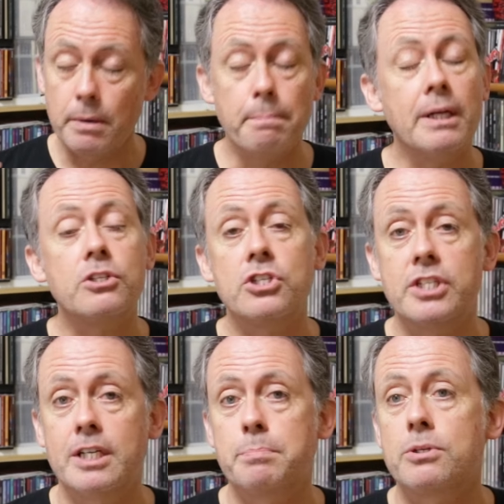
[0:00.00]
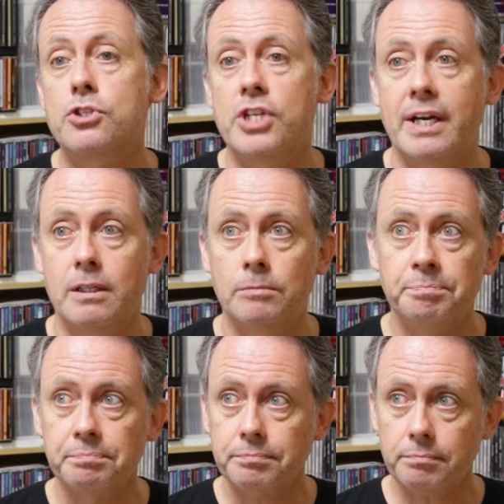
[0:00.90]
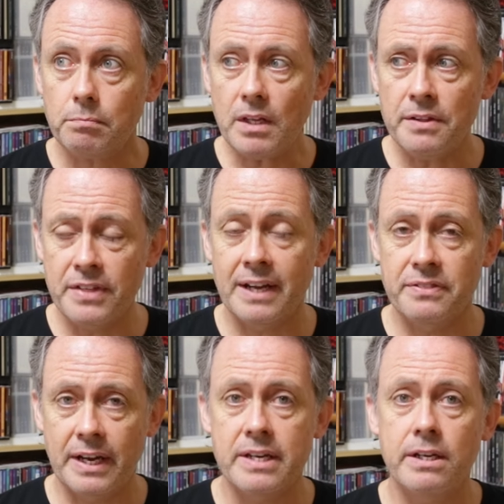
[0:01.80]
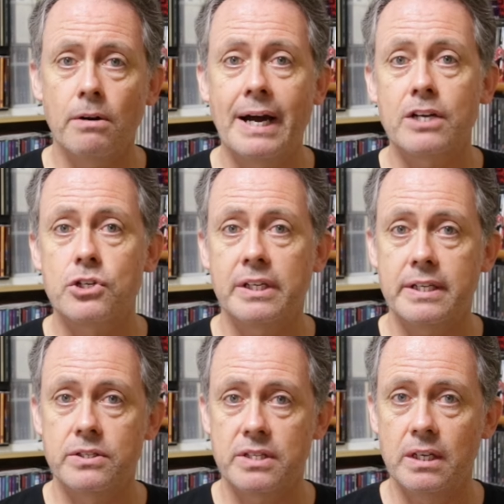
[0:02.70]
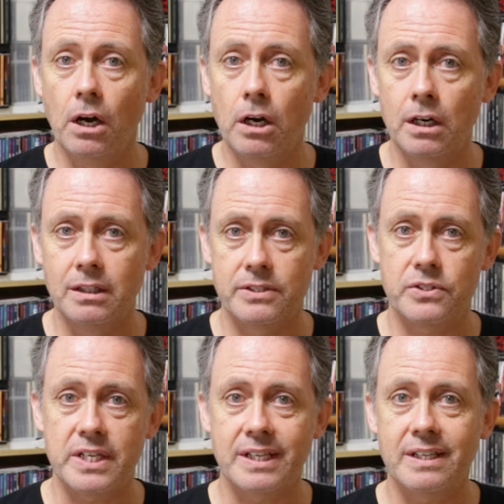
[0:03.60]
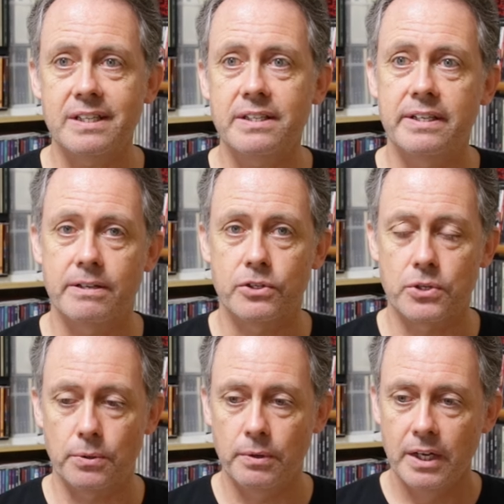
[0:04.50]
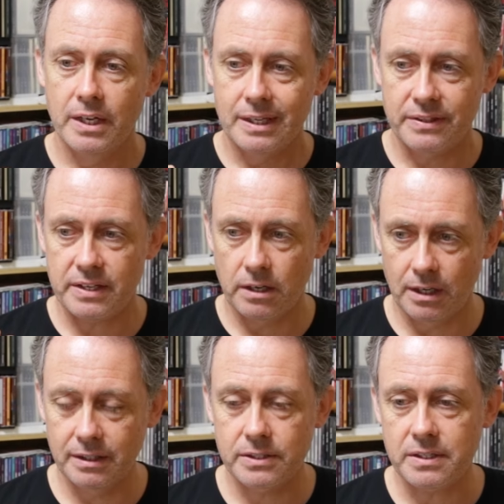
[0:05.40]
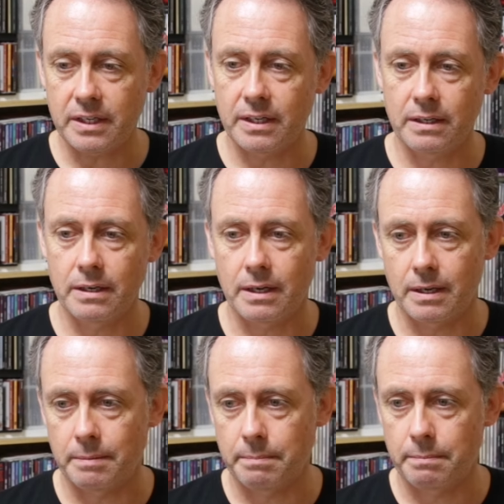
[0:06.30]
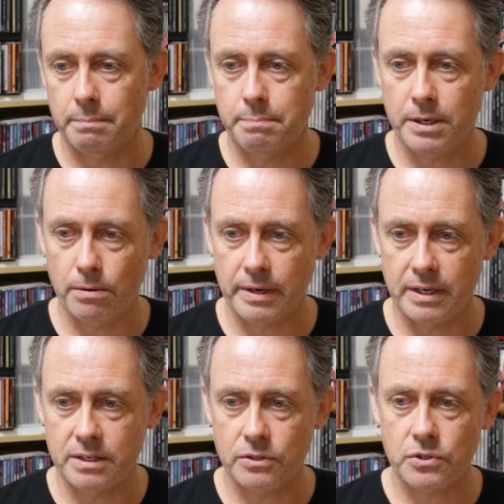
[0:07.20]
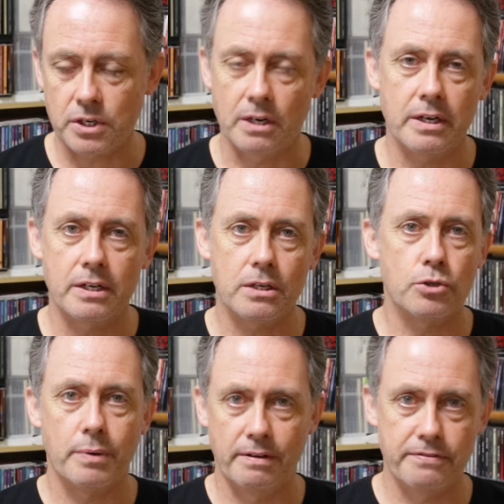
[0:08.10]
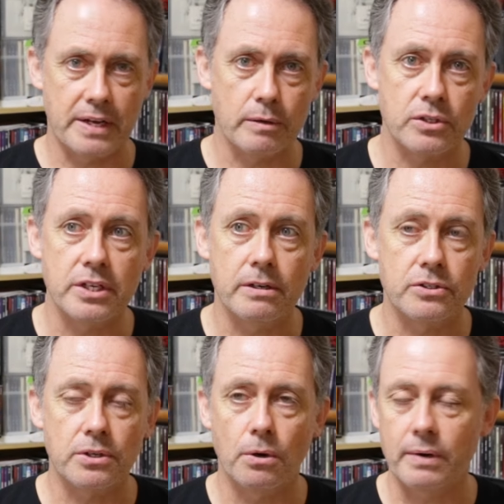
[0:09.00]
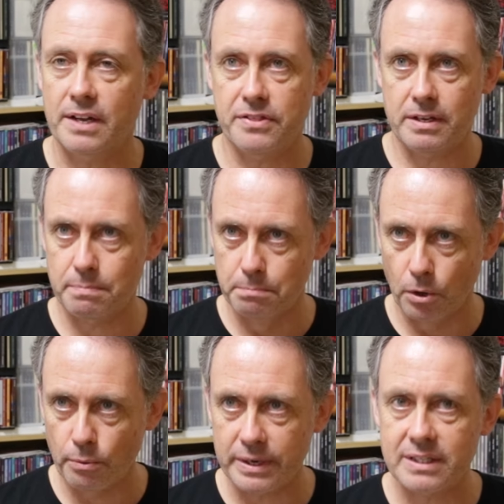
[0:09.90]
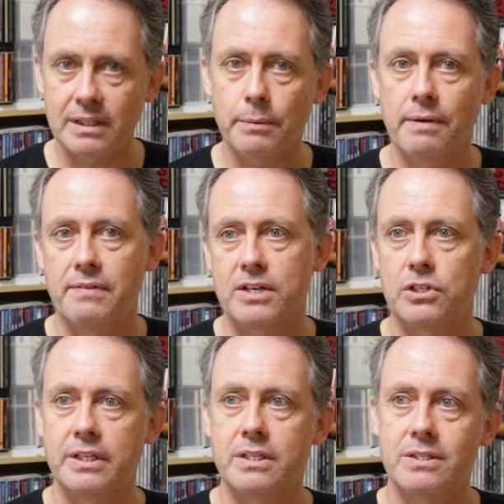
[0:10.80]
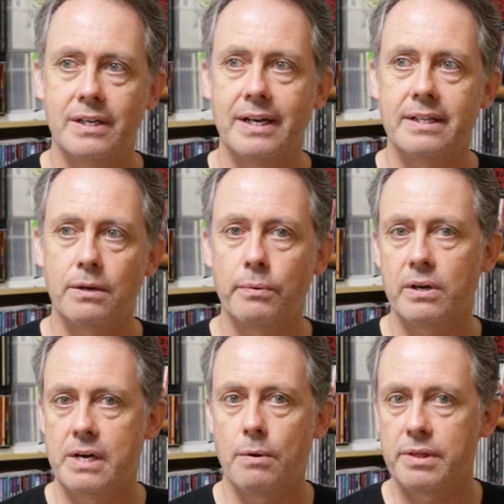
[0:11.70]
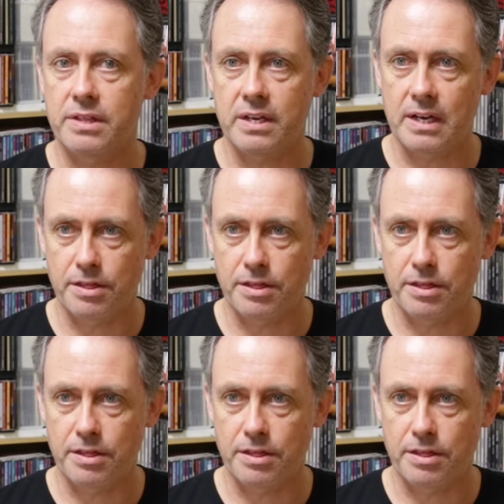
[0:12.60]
Belgian Jasper's channel, that that year actually is the Holocene year. So the Holocene period started 12,000 years ago, and I think more recently we've actually decided that we are now in the